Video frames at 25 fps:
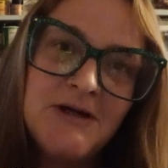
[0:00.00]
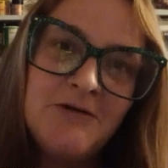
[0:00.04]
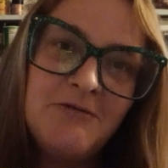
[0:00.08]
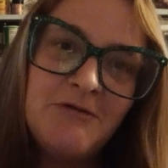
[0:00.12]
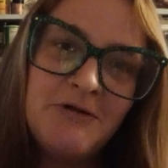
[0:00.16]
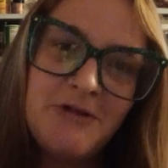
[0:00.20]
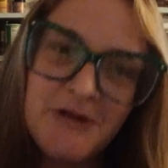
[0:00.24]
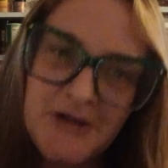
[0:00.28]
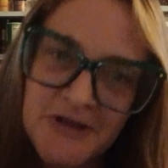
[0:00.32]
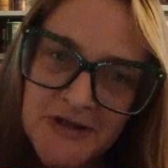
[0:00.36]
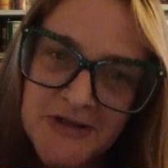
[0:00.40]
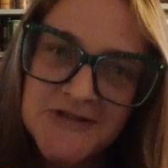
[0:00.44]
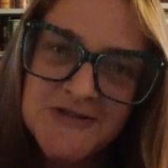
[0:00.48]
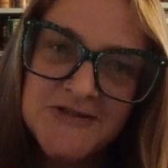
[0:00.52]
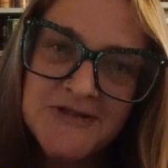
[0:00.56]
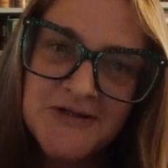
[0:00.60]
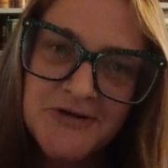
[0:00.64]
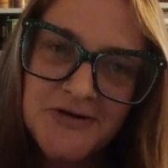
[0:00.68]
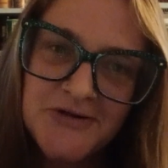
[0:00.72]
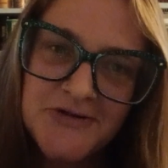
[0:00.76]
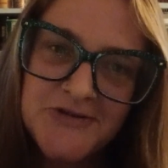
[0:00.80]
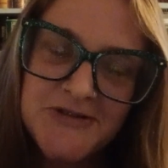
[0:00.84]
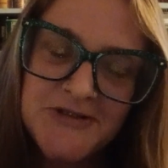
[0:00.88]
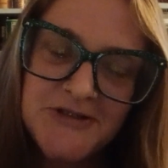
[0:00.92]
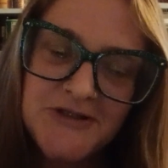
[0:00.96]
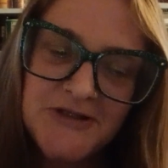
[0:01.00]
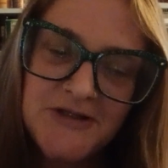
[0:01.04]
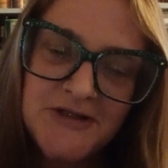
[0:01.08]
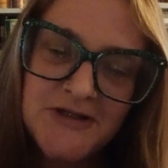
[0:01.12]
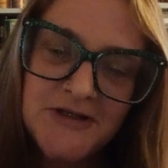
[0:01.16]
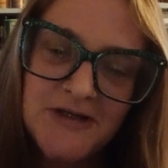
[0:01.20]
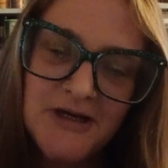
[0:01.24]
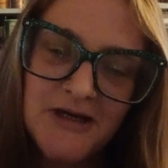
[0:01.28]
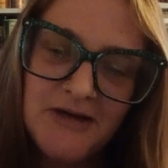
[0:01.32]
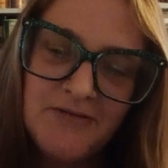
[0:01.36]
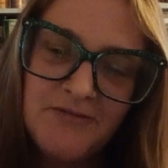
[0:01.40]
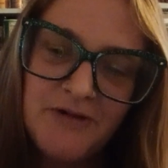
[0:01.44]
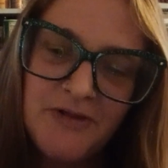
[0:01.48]
Everything is energy.
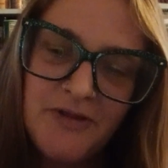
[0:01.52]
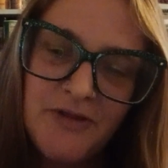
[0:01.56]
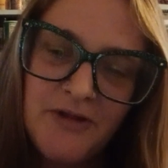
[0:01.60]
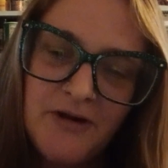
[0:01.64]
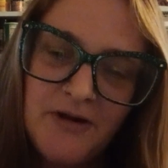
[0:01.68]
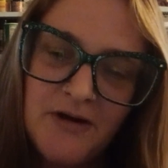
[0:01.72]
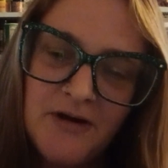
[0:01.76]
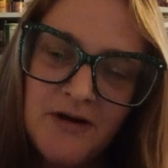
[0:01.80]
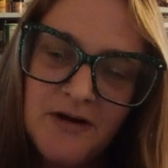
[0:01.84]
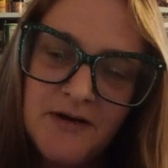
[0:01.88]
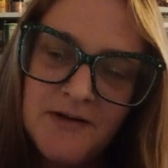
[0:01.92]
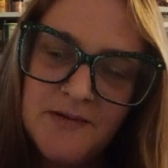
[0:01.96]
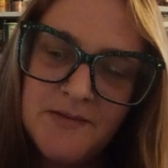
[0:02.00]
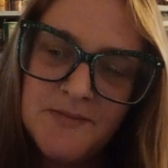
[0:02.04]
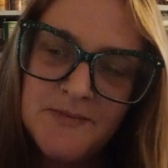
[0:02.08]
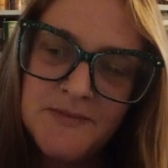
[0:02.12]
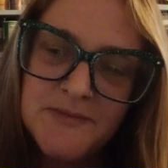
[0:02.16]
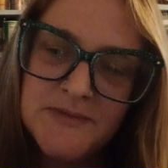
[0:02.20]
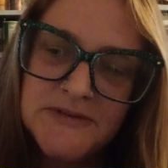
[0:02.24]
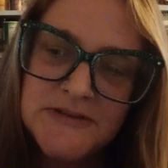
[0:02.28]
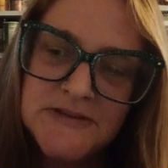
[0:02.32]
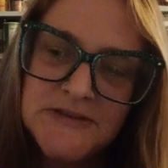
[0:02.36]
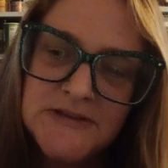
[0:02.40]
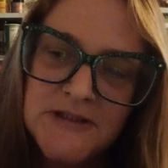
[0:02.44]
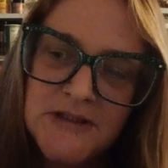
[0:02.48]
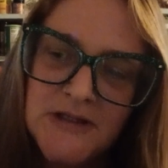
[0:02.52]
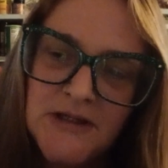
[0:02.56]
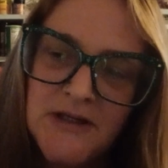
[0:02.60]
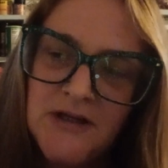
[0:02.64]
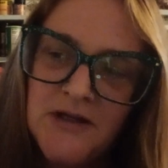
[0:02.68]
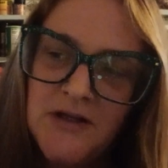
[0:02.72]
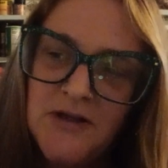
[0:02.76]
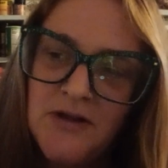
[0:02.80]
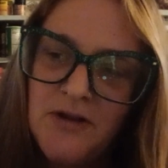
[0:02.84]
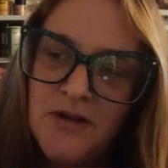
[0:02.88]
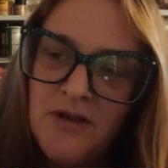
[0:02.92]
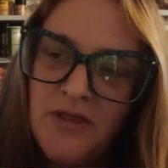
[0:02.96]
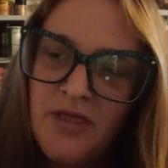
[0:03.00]
Everything comes
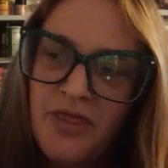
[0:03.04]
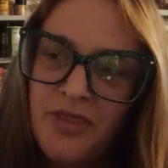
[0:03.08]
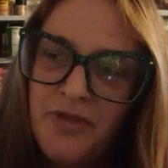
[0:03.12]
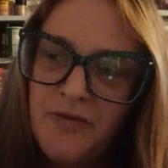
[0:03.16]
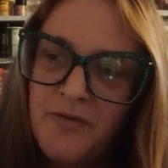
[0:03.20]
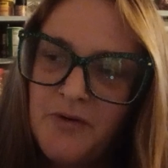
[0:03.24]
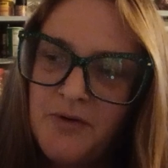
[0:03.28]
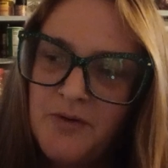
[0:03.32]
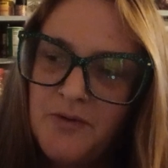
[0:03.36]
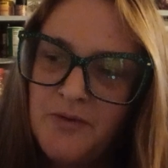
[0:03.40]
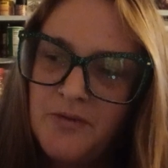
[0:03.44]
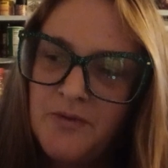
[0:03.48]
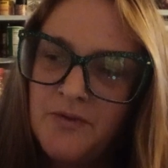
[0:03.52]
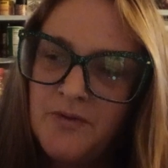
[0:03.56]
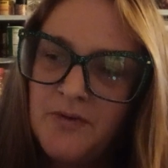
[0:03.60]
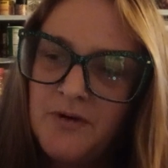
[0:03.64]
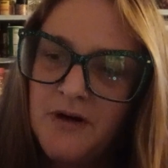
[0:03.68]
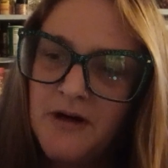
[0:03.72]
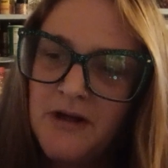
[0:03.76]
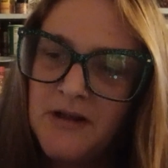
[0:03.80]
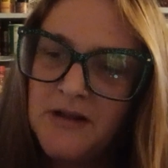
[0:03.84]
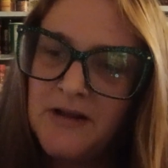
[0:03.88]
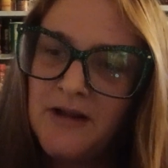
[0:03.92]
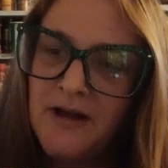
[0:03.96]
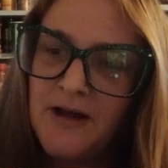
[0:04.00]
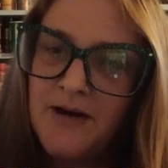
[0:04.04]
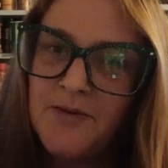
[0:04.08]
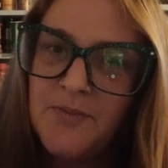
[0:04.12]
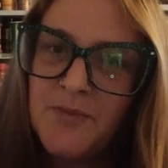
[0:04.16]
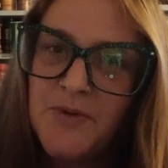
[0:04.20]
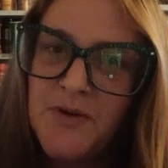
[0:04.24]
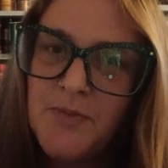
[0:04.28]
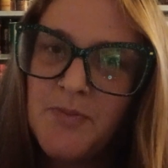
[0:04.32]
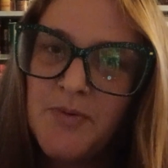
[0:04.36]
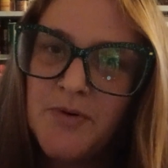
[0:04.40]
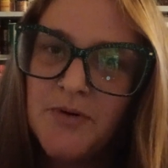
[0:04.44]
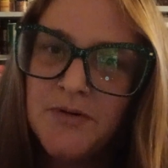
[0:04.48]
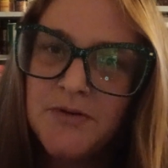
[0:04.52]
through a lot of
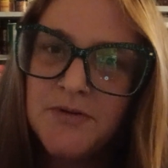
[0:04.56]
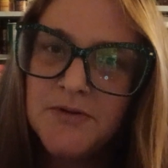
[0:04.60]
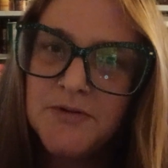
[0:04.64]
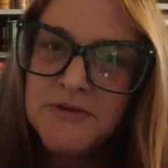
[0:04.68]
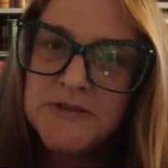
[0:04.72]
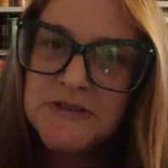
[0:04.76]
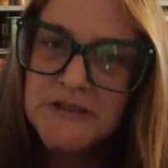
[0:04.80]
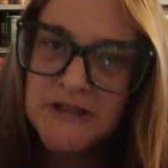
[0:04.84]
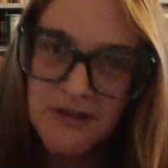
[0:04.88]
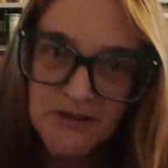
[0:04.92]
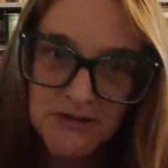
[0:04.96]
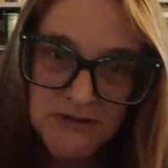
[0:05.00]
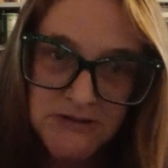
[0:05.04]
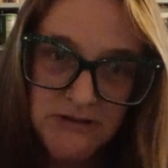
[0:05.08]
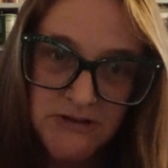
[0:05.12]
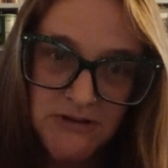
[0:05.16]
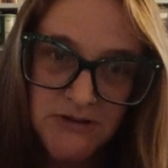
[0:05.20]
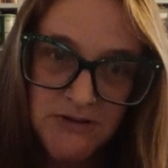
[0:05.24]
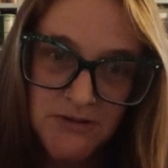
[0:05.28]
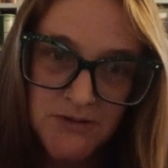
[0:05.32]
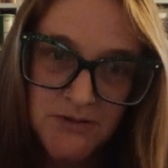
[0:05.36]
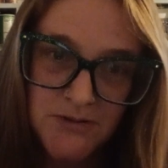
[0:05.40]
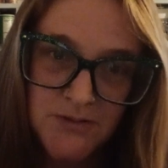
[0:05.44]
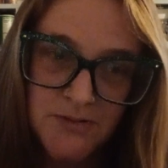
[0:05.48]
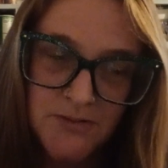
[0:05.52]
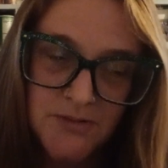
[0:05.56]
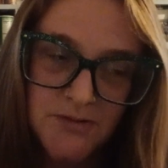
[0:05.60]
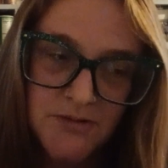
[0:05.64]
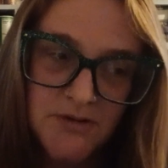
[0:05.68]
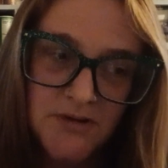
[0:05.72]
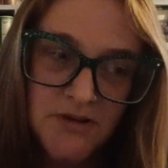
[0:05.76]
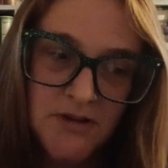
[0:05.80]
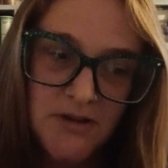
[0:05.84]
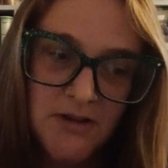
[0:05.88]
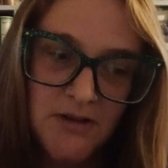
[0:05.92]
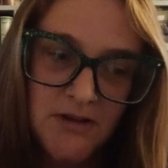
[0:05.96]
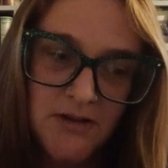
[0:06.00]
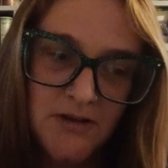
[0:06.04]
people to get to you,
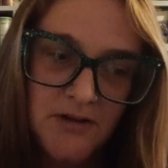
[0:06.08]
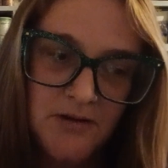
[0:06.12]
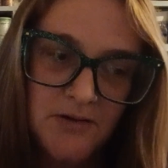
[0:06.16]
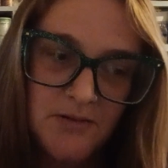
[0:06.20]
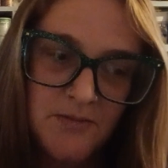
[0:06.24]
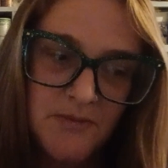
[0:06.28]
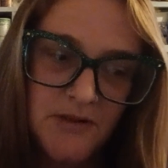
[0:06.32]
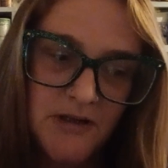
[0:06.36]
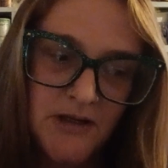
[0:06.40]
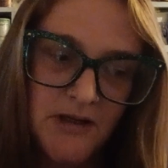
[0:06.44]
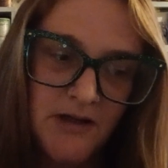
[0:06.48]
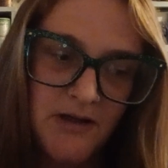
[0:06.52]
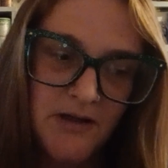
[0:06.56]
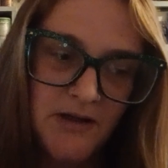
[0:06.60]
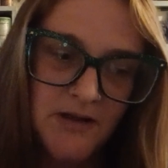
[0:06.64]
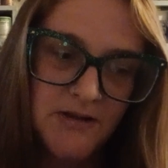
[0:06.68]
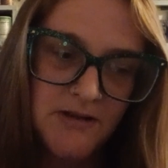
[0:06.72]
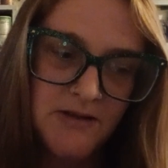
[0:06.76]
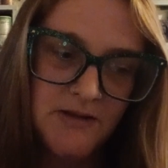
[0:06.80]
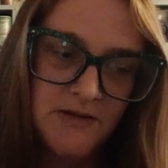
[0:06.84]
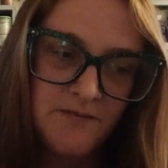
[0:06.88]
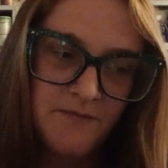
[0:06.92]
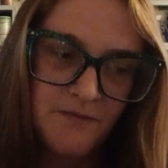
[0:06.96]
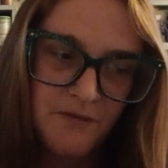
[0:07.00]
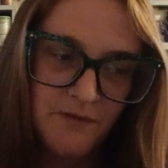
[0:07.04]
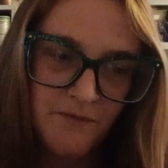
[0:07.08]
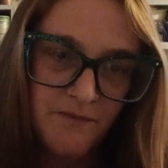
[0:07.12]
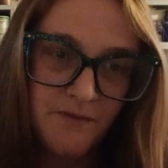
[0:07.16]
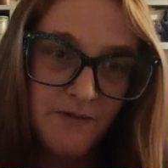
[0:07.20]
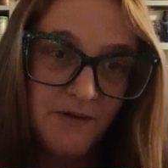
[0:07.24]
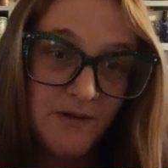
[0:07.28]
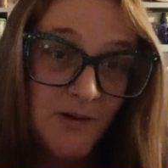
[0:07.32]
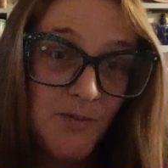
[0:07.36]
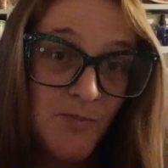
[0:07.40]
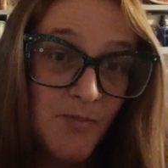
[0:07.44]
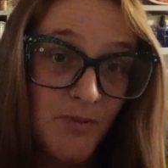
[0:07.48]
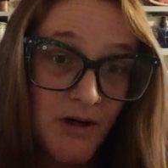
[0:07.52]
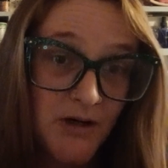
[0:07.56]
and if you're
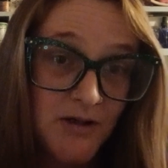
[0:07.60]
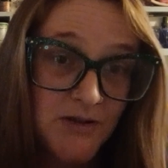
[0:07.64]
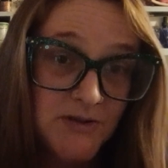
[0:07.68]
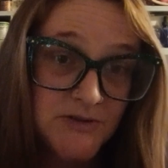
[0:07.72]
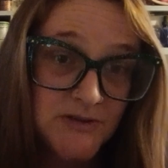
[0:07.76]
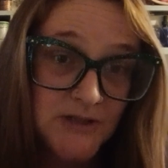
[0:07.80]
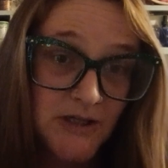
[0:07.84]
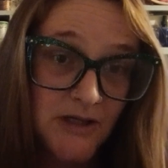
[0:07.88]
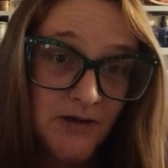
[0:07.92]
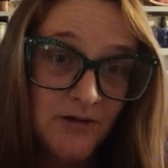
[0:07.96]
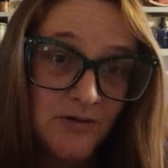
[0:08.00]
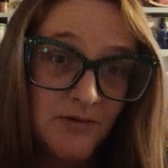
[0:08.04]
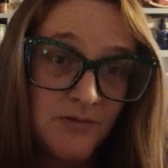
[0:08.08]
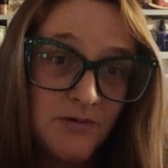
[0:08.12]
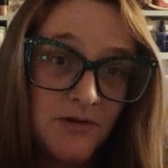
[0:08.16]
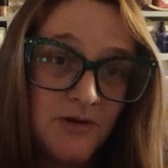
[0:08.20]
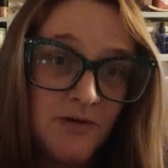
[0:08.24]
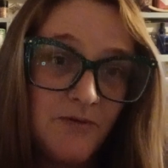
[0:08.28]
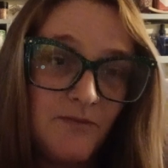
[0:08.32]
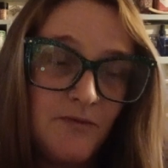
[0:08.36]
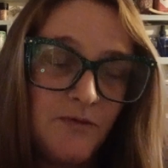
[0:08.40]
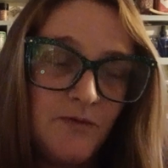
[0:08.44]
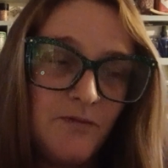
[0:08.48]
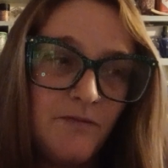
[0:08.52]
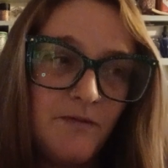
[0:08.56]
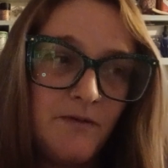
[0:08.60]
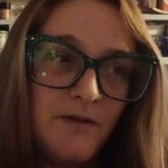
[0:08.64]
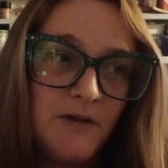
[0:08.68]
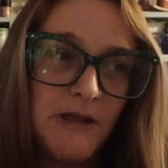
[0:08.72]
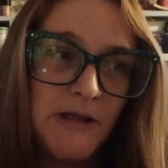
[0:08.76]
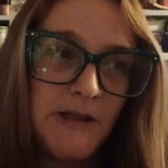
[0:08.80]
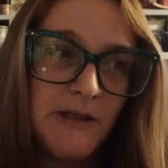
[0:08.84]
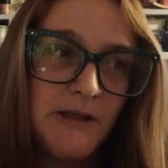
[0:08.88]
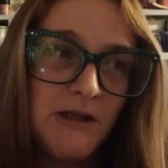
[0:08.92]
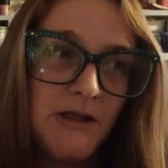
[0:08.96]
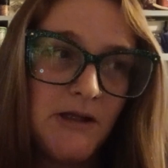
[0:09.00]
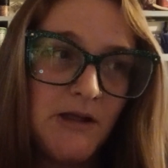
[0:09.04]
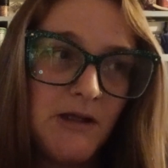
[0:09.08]
feeling bogged down, if you're
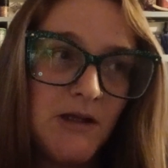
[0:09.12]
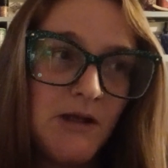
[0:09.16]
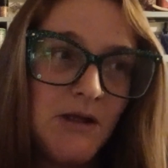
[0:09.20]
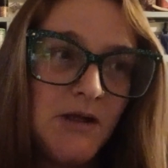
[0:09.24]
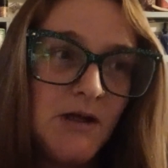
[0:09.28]
feeling like